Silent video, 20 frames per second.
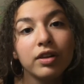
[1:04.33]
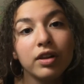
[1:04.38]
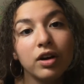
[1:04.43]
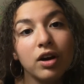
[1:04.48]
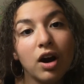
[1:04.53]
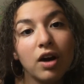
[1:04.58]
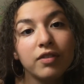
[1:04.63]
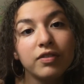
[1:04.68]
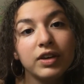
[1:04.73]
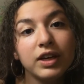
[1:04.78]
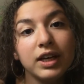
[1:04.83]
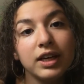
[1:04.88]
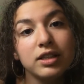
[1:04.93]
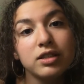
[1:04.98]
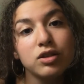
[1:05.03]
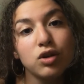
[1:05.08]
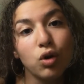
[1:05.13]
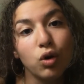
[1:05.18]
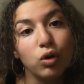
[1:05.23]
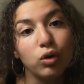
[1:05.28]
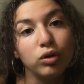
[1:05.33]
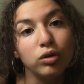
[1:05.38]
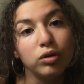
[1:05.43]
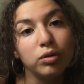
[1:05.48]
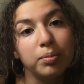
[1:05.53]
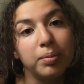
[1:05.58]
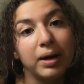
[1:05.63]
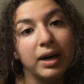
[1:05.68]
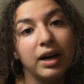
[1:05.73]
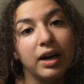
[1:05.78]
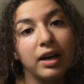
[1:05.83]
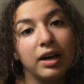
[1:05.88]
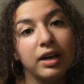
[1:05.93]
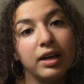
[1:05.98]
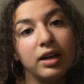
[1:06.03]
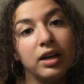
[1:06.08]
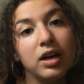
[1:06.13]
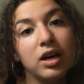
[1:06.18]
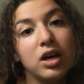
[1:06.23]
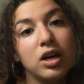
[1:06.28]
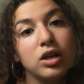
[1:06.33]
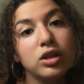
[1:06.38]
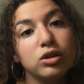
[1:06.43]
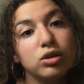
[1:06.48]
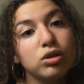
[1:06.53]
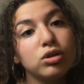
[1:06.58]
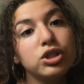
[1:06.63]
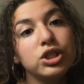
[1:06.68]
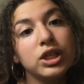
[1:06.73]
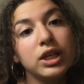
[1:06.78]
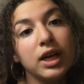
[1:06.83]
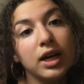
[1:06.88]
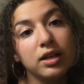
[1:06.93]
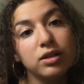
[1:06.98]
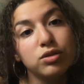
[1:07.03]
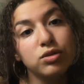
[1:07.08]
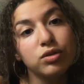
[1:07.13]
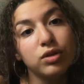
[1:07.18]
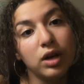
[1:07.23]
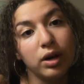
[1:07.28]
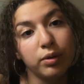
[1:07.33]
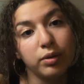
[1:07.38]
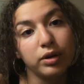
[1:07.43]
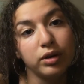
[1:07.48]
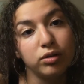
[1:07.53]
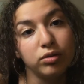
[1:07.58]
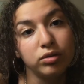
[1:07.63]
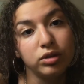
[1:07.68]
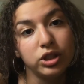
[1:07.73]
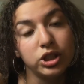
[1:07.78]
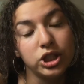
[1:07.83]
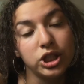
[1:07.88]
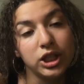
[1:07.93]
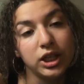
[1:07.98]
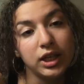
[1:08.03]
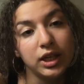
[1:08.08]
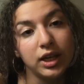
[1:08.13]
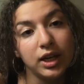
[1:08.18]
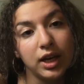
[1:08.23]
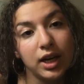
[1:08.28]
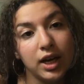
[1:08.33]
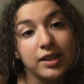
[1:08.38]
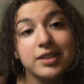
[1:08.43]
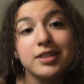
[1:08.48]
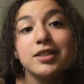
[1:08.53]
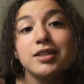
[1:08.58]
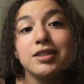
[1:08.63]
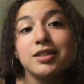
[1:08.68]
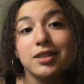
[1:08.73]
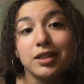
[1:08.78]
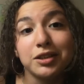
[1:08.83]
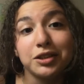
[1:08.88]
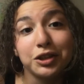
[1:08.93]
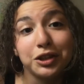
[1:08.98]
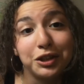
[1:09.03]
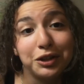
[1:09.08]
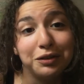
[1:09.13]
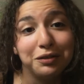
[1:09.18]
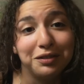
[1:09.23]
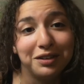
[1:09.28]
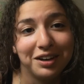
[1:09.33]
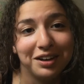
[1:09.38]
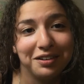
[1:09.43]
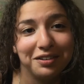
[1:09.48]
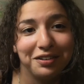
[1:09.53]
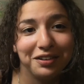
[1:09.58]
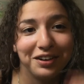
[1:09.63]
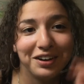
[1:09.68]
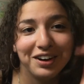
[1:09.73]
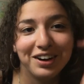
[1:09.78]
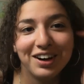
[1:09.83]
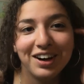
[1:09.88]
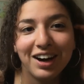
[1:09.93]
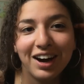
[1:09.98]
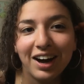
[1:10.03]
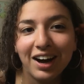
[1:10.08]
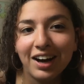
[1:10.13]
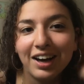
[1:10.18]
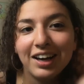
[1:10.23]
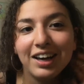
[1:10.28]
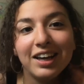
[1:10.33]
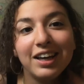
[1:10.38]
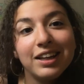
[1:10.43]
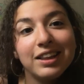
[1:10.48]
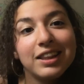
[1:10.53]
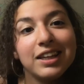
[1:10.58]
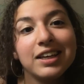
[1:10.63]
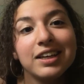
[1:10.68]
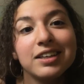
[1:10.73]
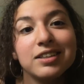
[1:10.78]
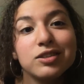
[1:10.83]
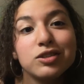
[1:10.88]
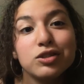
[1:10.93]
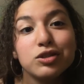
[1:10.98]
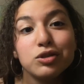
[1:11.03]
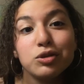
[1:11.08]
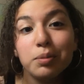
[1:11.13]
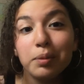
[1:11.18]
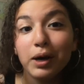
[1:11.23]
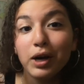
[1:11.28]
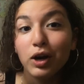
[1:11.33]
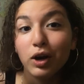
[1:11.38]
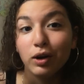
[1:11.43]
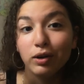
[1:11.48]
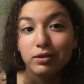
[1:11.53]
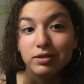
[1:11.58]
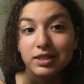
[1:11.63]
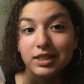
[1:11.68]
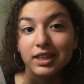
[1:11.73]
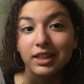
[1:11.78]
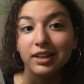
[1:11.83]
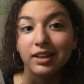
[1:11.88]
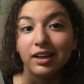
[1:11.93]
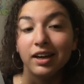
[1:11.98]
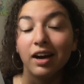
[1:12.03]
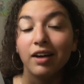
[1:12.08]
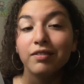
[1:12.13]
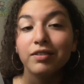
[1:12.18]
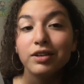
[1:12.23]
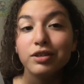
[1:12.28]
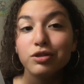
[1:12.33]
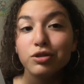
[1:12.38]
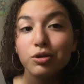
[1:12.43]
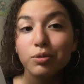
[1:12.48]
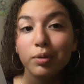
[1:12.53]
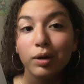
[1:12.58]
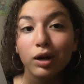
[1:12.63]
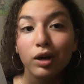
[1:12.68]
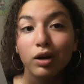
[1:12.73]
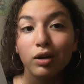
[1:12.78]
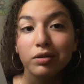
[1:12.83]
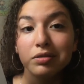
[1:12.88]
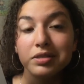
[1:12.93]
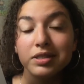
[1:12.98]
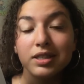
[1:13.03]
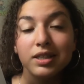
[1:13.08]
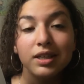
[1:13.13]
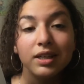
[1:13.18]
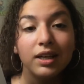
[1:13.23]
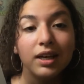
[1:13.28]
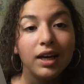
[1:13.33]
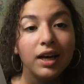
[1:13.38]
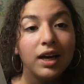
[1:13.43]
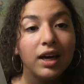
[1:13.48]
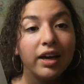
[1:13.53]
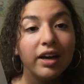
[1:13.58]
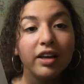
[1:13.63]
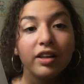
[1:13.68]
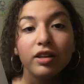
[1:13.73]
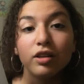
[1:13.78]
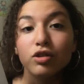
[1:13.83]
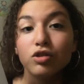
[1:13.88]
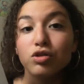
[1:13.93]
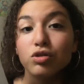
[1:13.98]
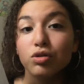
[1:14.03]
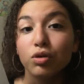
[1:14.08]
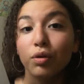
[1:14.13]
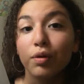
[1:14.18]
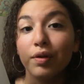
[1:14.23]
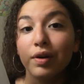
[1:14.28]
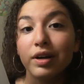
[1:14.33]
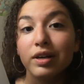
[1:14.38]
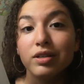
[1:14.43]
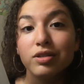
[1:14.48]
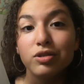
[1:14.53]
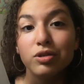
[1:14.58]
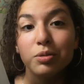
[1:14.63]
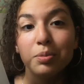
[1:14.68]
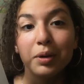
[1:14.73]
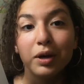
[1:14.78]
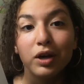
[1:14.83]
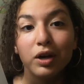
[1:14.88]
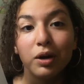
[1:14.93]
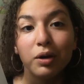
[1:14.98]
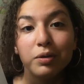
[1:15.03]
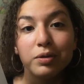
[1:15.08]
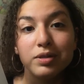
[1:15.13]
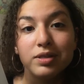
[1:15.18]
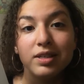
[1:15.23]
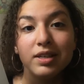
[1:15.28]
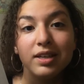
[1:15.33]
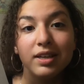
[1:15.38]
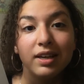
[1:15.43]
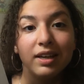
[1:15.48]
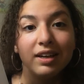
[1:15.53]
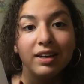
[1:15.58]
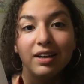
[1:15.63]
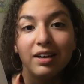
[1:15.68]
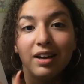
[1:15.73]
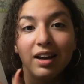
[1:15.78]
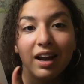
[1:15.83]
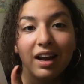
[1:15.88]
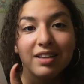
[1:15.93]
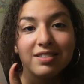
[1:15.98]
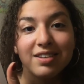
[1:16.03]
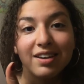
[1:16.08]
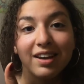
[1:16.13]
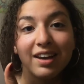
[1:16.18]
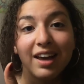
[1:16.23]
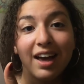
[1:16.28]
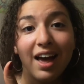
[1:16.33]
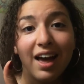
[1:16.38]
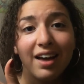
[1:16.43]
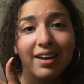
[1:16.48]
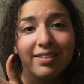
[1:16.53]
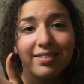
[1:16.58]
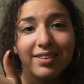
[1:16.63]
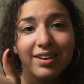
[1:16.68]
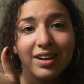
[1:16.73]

the Coffee Gets Cold by Toshikazu Kawaguchi. This is such a cute cover. I think it's super cozy. The cover's super cozy. The story's super cozy. It has a cat,